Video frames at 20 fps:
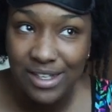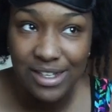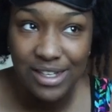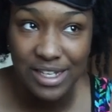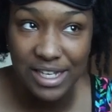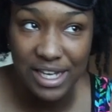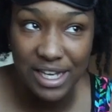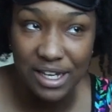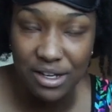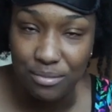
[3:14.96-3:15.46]

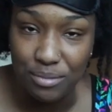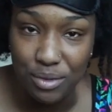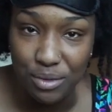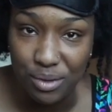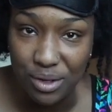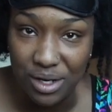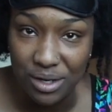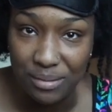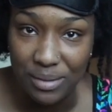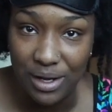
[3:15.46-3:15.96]
He ain't going to be
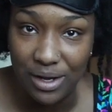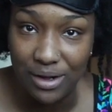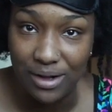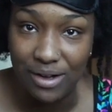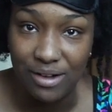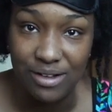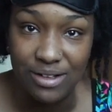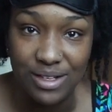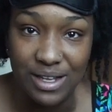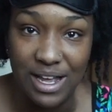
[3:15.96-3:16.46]
worried about
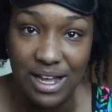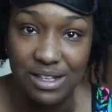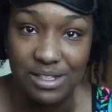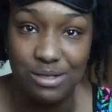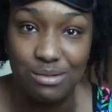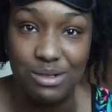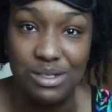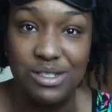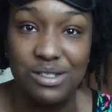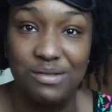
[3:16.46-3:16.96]
all that got
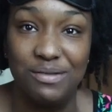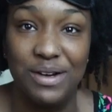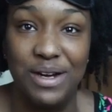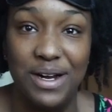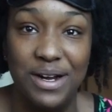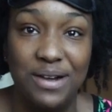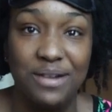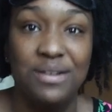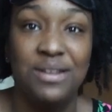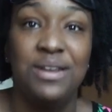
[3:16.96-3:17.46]
switched
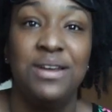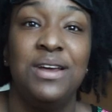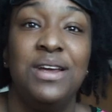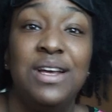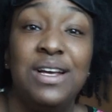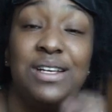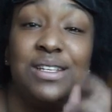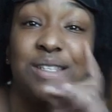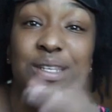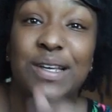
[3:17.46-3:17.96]
around.
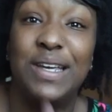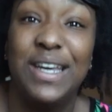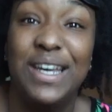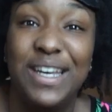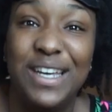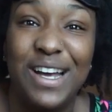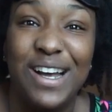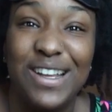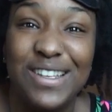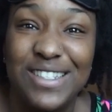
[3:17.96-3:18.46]
So yeah,
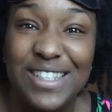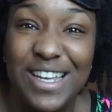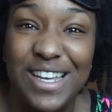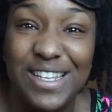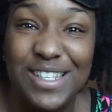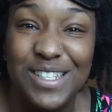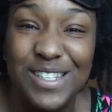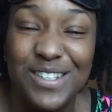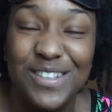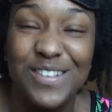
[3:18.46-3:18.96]
y'all
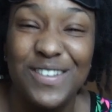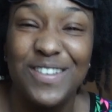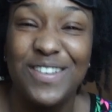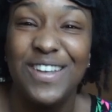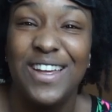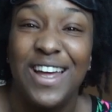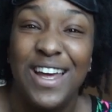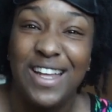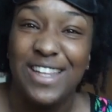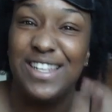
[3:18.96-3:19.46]
stay
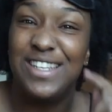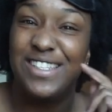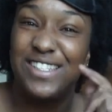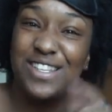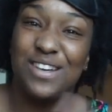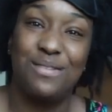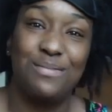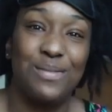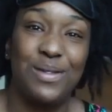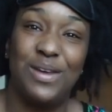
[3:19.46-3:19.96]
tuned. This
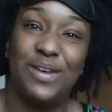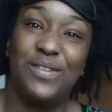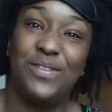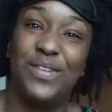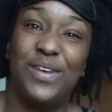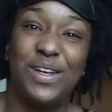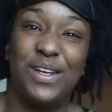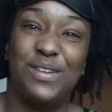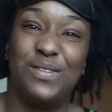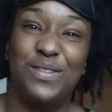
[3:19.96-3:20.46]
going to be a
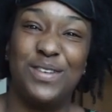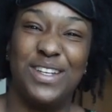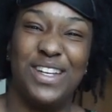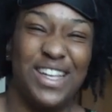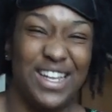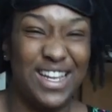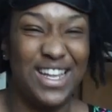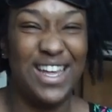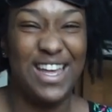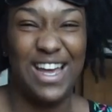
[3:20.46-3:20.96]
funny
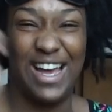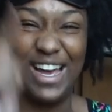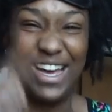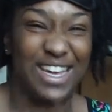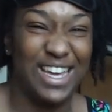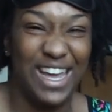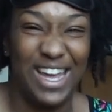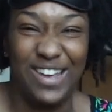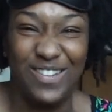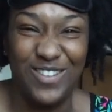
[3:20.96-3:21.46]
one. I
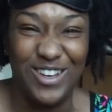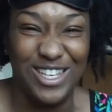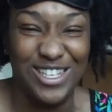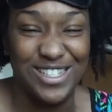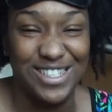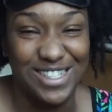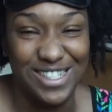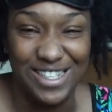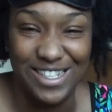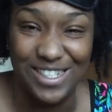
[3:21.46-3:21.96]
can't wait
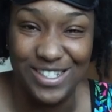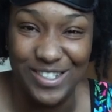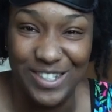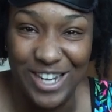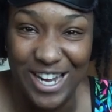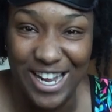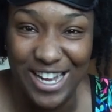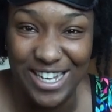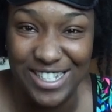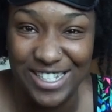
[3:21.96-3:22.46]
to see his
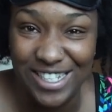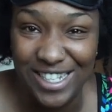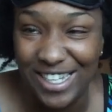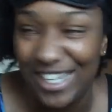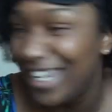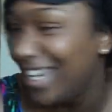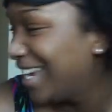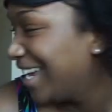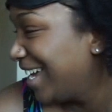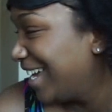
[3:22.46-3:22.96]
reaction.
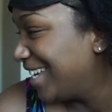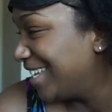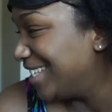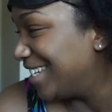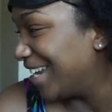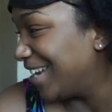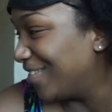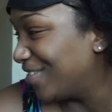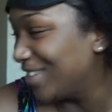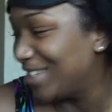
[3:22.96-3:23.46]

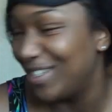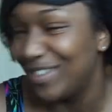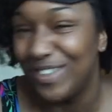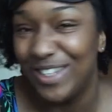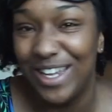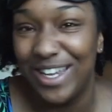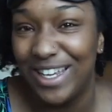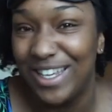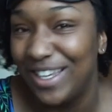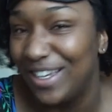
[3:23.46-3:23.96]
Jay, what you
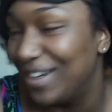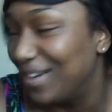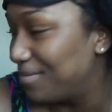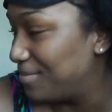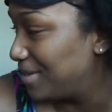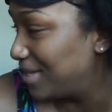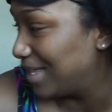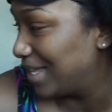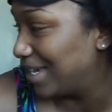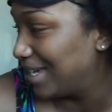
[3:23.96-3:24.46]
think he going
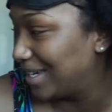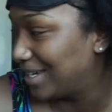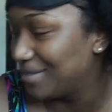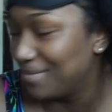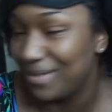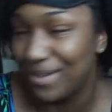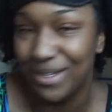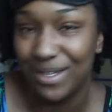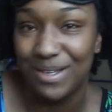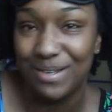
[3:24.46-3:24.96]
to be like?
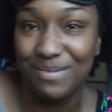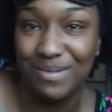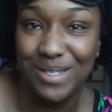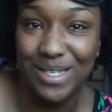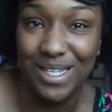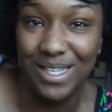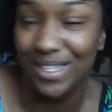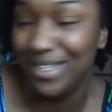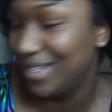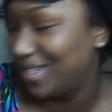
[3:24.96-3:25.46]
Come on, come
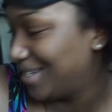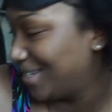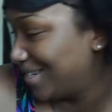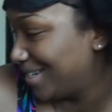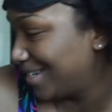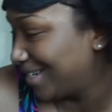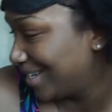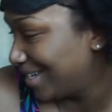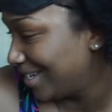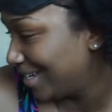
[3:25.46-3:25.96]
tell him.
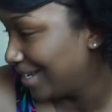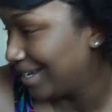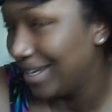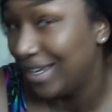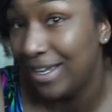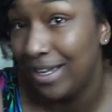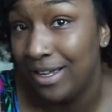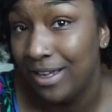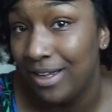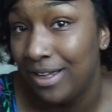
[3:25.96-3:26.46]
I
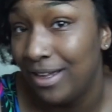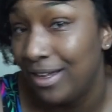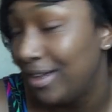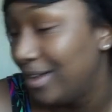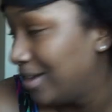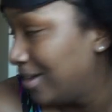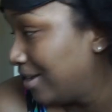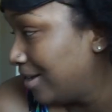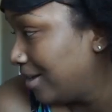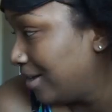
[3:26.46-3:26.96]
think
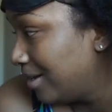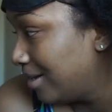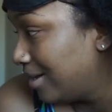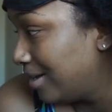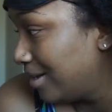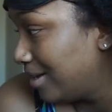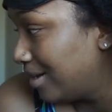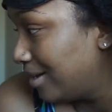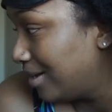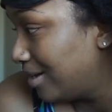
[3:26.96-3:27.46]

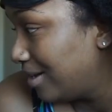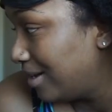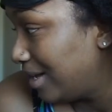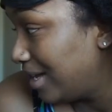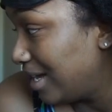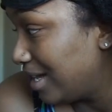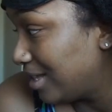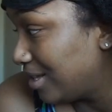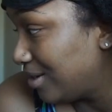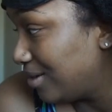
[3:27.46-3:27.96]

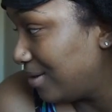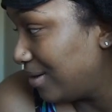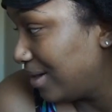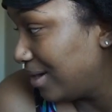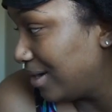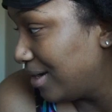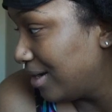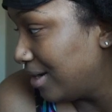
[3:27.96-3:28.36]
he at the door.